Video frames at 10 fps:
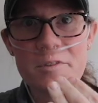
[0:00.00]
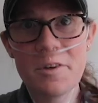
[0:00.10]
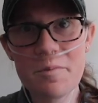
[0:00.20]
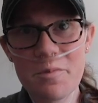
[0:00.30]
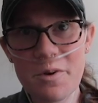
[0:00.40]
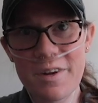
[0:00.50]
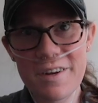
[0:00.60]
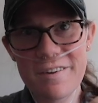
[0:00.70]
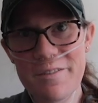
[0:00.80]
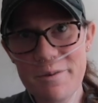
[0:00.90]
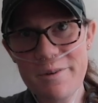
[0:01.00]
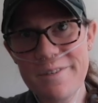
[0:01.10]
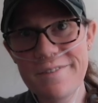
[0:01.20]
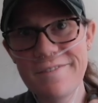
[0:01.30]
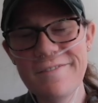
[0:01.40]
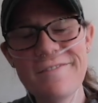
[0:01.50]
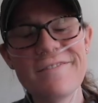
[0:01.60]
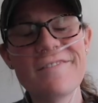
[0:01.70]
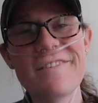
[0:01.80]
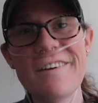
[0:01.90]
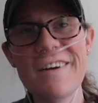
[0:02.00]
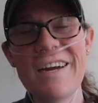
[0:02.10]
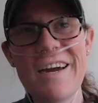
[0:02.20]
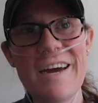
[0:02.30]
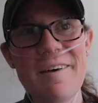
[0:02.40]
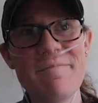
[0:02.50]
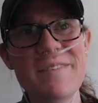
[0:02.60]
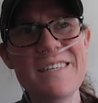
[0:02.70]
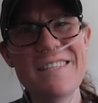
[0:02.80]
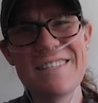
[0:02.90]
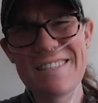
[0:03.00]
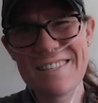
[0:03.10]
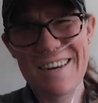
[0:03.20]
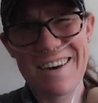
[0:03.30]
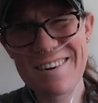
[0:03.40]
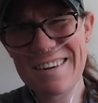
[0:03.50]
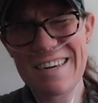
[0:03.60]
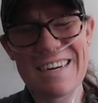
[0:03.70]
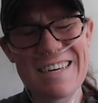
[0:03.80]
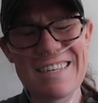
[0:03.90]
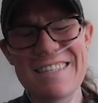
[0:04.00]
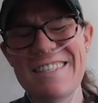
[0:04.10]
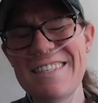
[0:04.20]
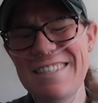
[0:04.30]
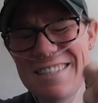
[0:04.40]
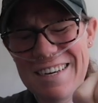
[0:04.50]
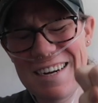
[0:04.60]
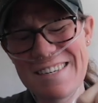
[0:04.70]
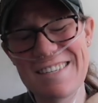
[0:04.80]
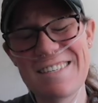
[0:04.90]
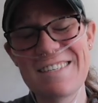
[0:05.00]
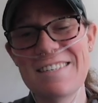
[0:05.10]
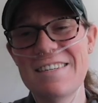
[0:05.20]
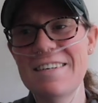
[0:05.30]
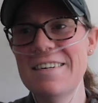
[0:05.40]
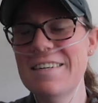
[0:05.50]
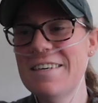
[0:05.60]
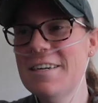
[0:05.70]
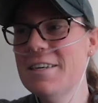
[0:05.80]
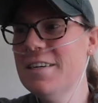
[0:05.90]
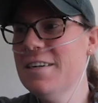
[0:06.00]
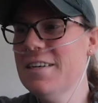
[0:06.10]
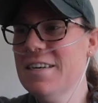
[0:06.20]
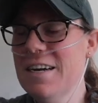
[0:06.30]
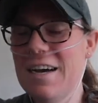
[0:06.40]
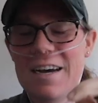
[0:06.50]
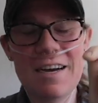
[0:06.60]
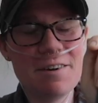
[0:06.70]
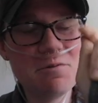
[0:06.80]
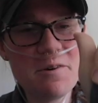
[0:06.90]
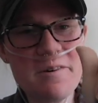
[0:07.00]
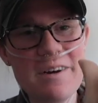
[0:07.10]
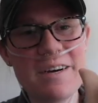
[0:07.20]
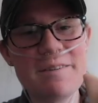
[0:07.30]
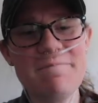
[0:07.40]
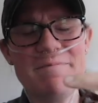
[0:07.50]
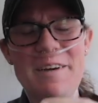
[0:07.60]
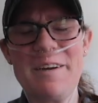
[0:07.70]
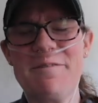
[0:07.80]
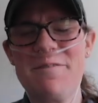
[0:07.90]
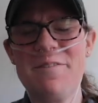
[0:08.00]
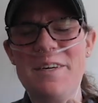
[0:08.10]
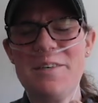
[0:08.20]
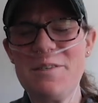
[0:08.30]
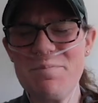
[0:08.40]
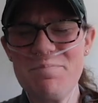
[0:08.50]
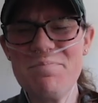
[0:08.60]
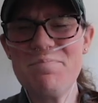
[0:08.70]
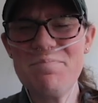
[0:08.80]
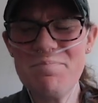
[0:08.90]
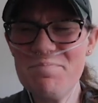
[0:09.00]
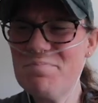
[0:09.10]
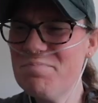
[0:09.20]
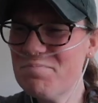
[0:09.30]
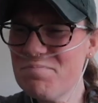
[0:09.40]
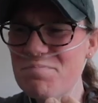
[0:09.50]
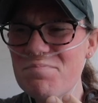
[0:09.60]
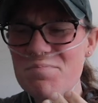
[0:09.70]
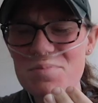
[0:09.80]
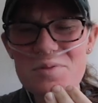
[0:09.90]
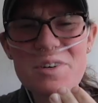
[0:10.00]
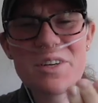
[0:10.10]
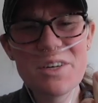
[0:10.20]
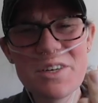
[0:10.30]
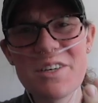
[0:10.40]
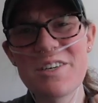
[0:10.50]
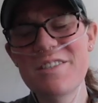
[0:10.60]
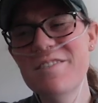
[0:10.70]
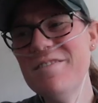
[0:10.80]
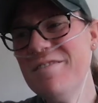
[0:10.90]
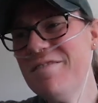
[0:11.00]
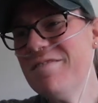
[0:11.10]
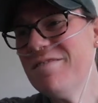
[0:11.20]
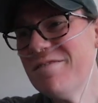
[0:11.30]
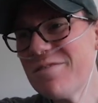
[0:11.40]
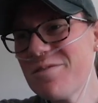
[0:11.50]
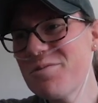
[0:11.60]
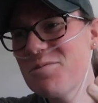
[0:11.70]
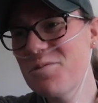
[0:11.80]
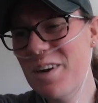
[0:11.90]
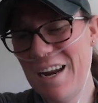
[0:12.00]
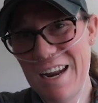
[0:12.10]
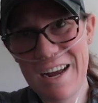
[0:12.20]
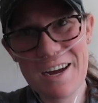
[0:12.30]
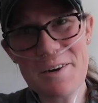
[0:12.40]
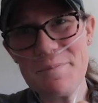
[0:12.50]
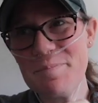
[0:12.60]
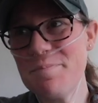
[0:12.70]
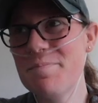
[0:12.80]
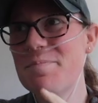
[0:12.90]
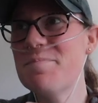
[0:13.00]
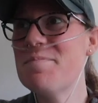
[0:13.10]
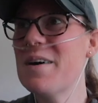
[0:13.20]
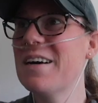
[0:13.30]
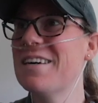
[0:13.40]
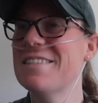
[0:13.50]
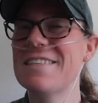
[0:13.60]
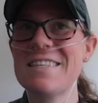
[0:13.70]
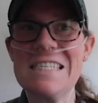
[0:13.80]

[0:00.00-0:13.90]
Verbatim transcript: Good morning, everyone. Happy Saturday. Yes. Uh, I woke up. I feel pretty good right now, but